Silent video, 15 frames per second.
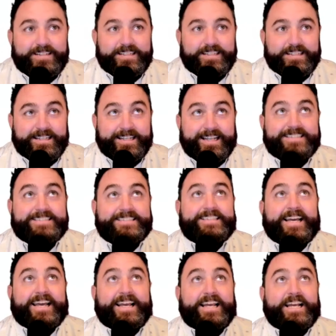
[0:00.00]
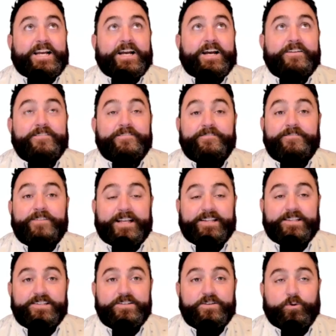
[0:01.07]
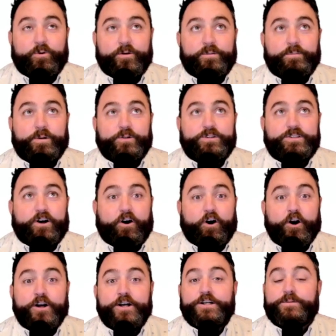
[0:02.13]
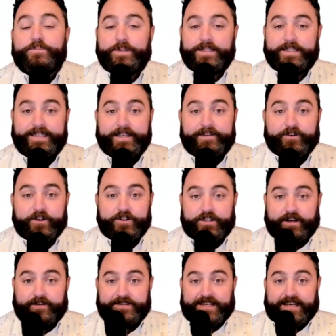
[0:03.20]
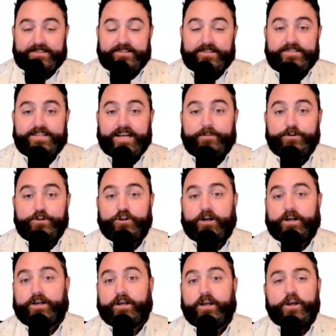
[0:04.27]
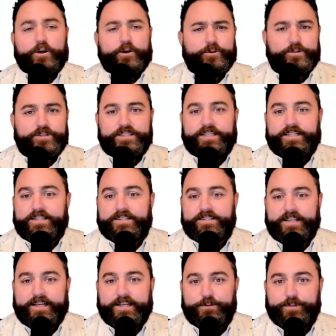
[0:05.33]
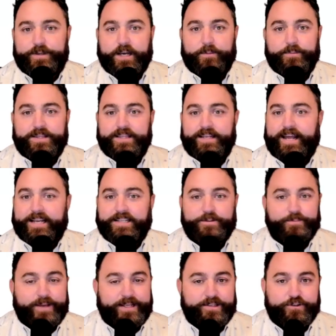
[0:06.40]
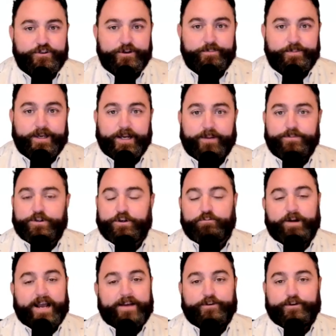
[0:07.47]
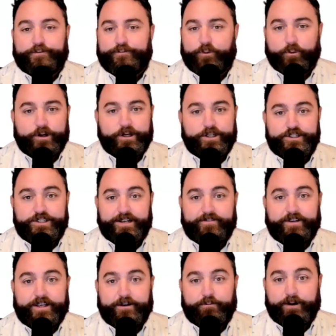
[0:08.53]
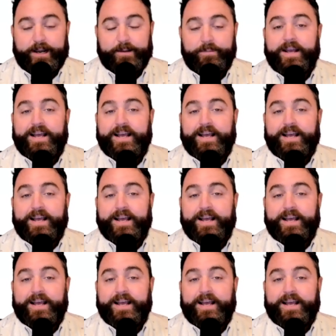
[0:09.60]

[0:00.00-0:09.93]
let's say, convinced or the most ardent believers of Tesla's Cybertruck who see this thing as becoming the next mainstream pickup to rival Ford and Chevy and Ram,